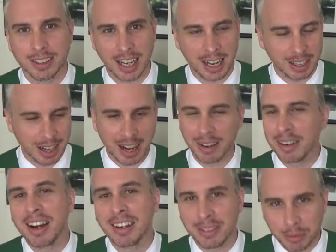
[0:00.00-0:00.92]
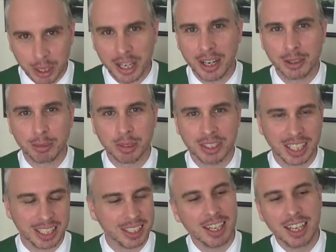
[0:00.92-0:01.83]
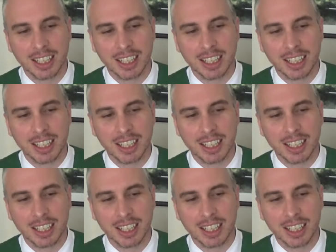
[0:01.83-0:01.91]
I 100%